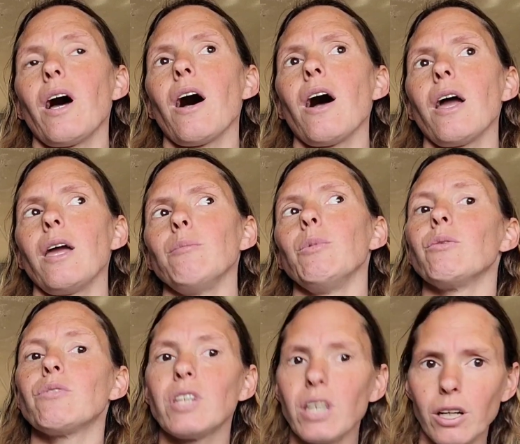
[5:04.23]
I
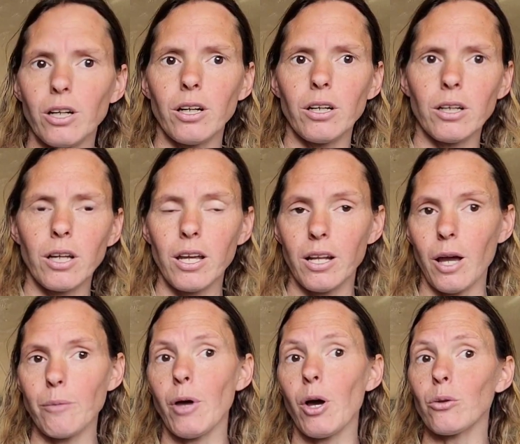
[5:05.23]
moved here and
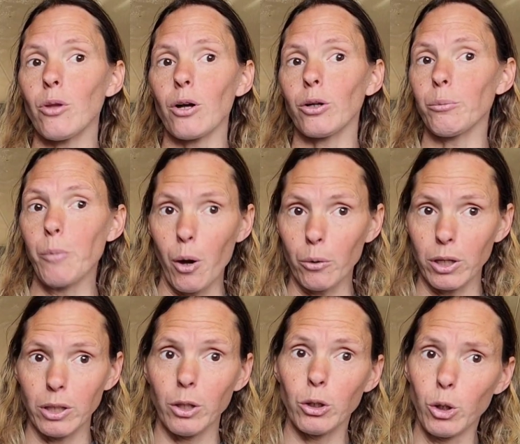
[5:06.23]
I'm no longer
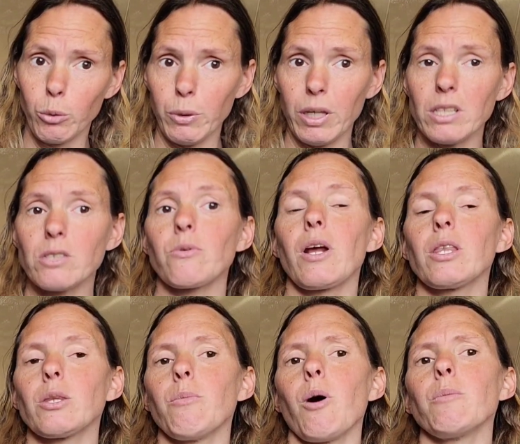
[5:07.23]
milking the Nubians right
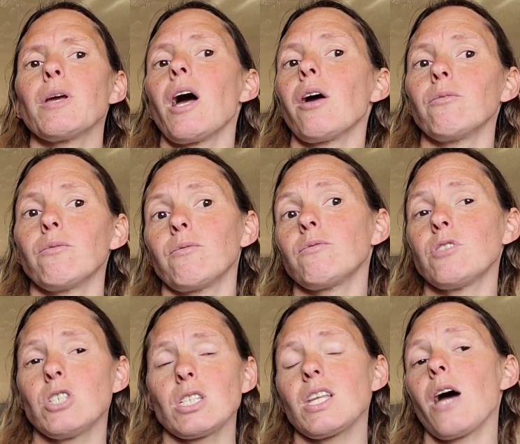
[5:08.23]
at the moment, I
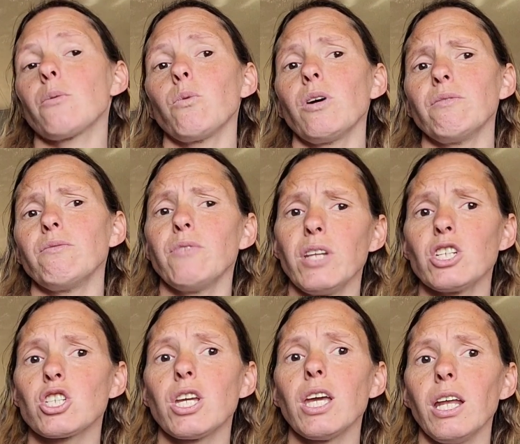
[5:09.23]
just had one
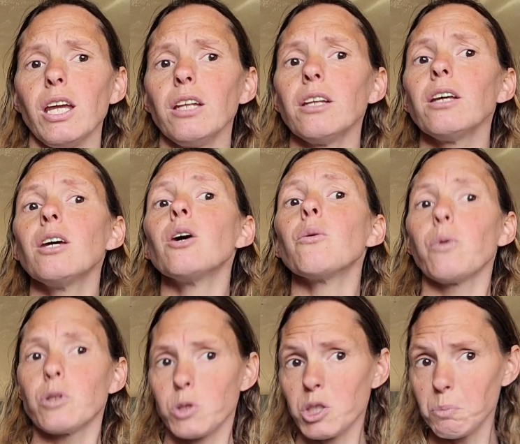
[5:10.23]
finished kidding,
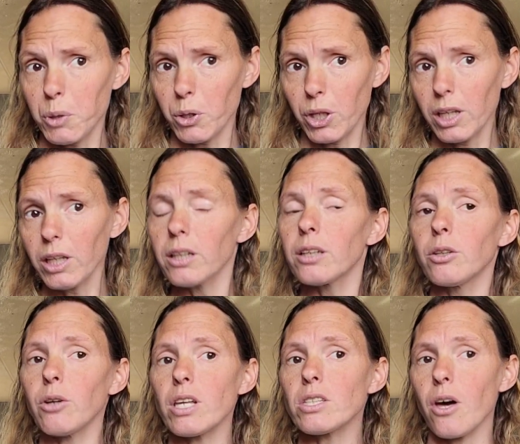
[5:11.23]
which was Beauty. You
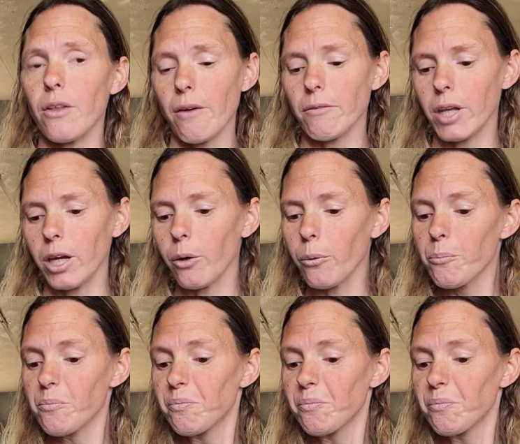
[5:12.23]
guys saw that video.